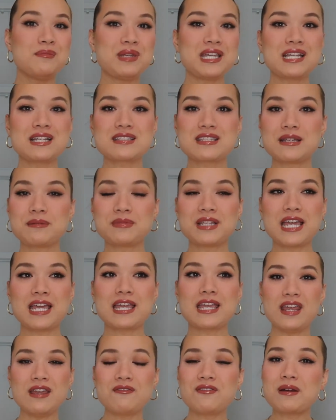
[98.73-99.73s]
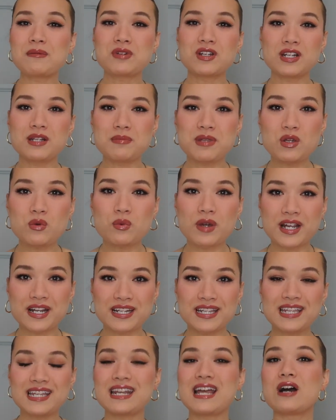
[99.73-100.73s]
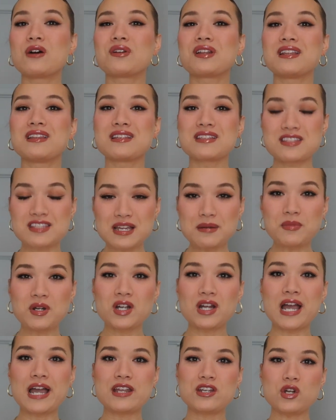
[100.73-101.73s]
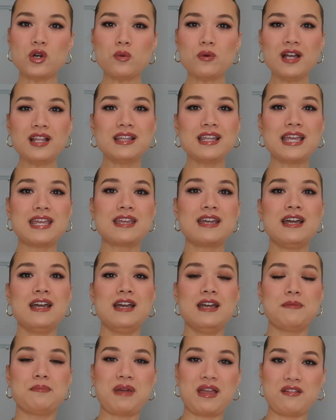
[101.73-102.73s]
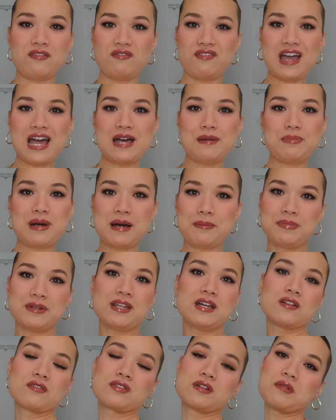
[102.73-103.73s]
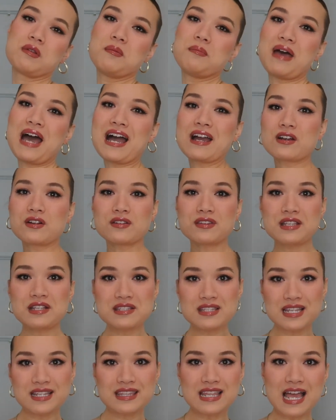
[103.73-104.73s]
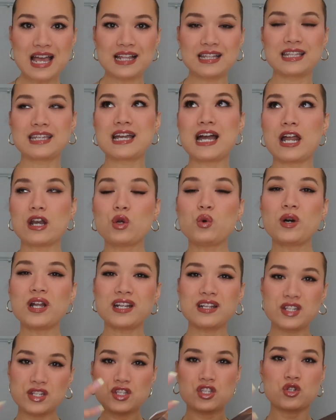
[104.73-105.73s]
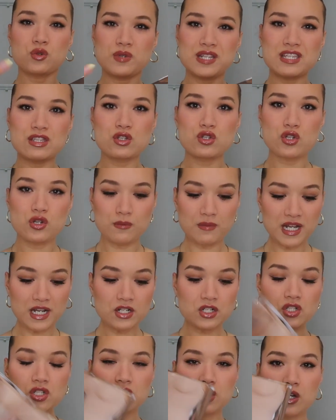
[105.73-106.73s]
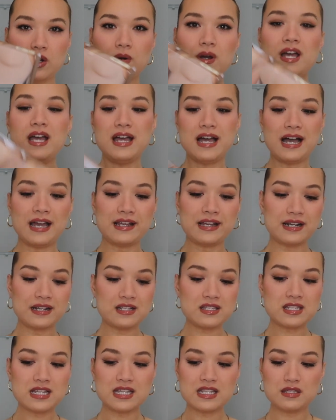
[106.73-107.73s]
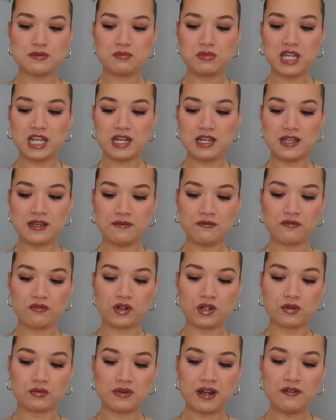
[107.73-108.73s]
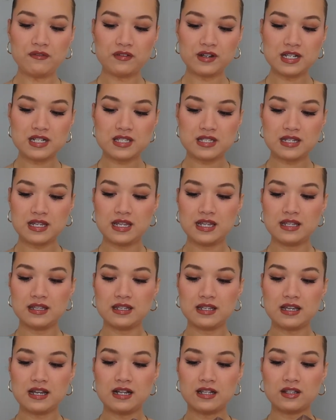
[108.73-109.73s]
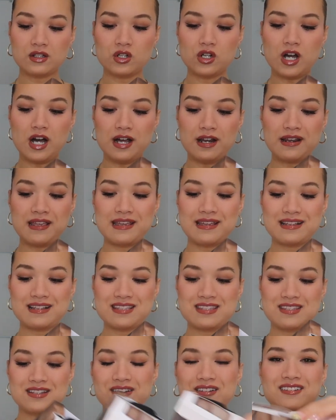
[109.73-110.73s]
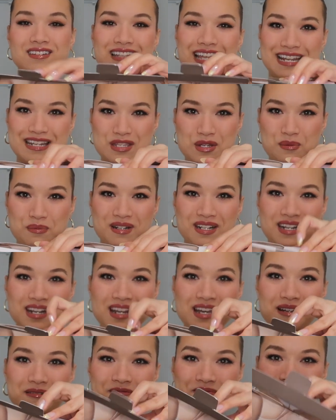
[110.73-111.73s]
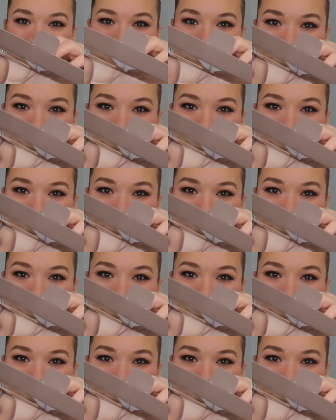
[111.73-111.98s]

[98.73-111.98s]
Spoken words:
because I'm like, if I'm gonna be wearing it out in the summer, I don't want like my fat popping out from the back or things like that. Like, I don't want it to squeeze too much. So I got a size medium for reference in the color Onyx. So let's open it up.